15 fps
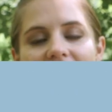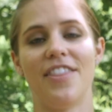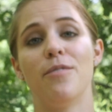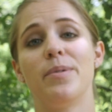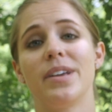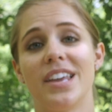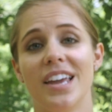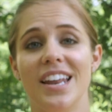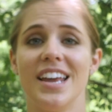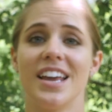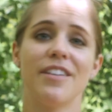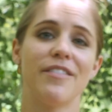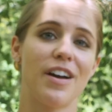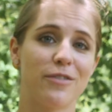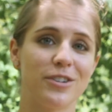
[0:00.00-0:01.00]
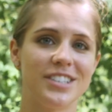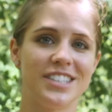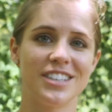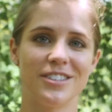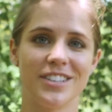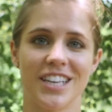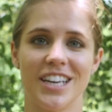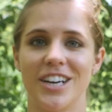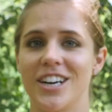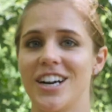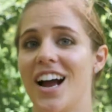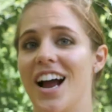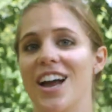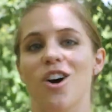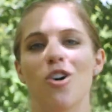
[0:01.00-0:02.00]
At the beginning of every single year,
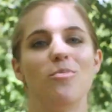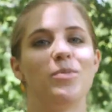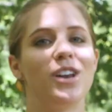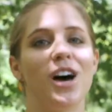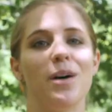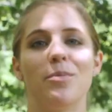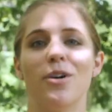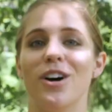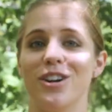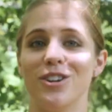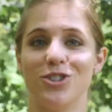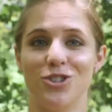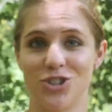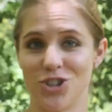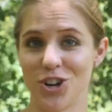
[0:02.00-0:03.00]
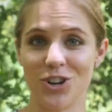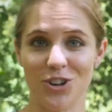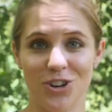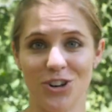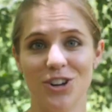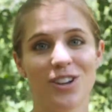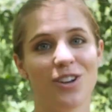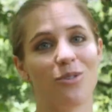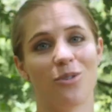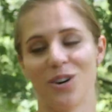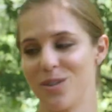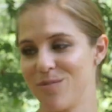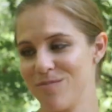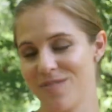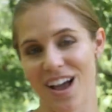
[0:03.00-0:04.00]
I open up a journal,
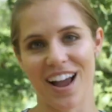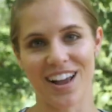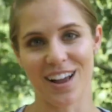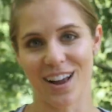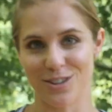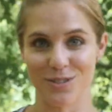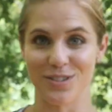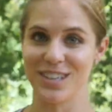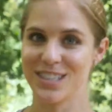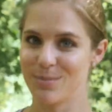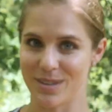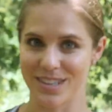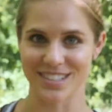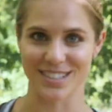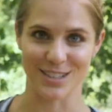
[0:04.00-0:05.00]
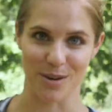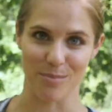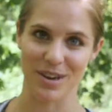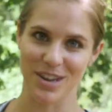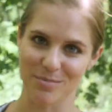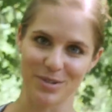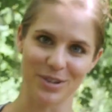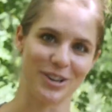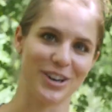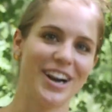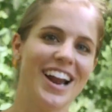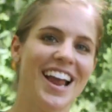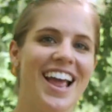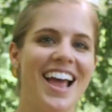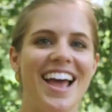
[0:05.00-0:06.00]
or I, I do this because it's on my computer,
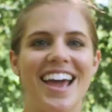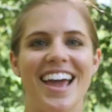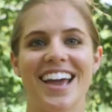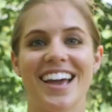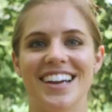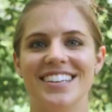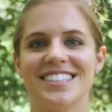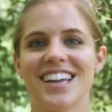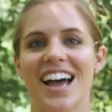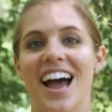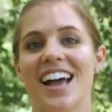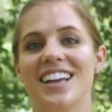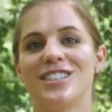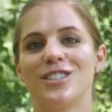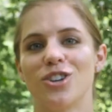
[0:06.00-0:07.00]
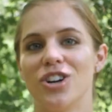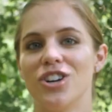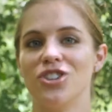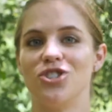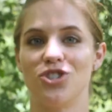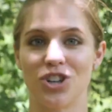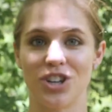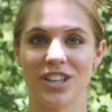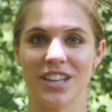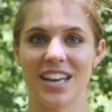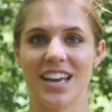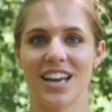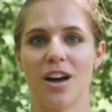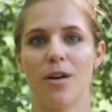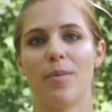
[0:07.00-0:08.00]
and I start
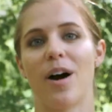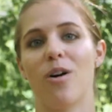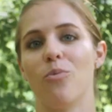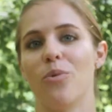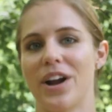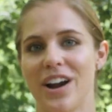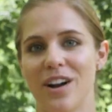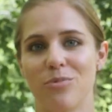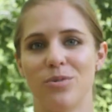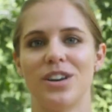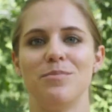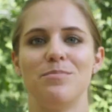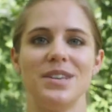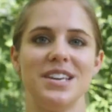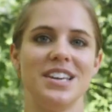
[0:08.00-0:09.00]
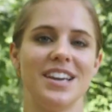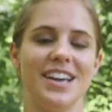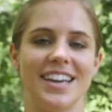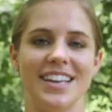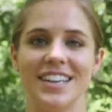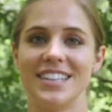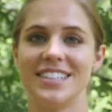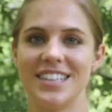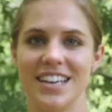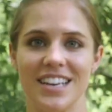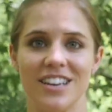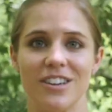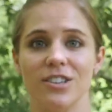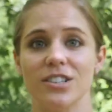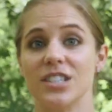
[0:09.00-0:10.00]
journaling about where I want to be in
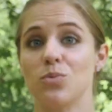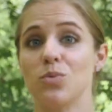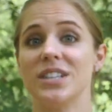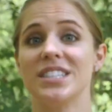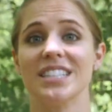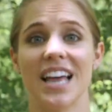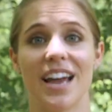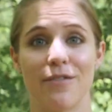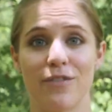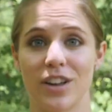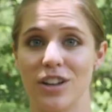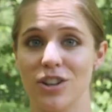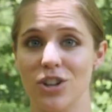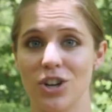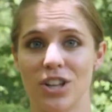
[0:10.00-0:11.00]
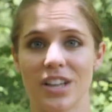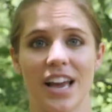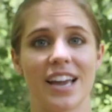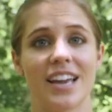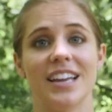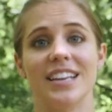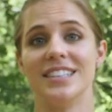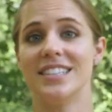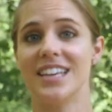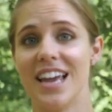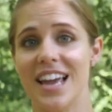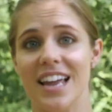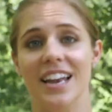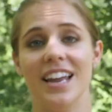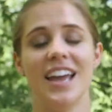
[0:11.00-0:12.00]
10 years. What's life going to look like in
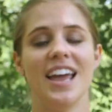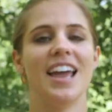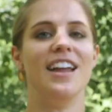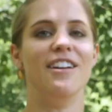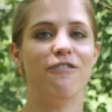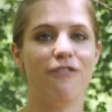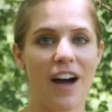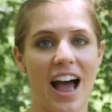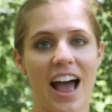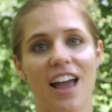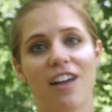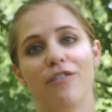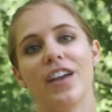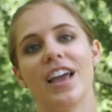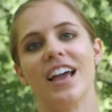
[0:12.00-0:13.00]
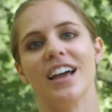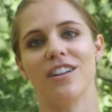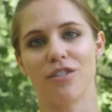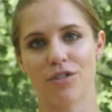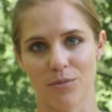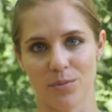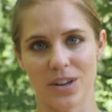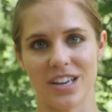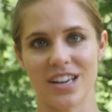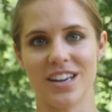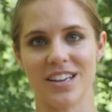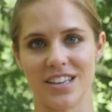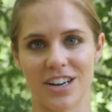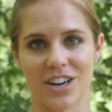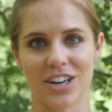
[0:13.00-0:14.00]
10, in 5, and 3
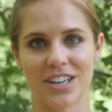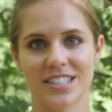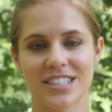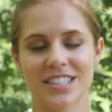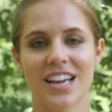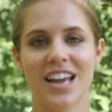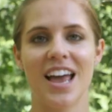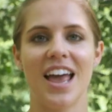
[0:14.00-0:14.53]
years?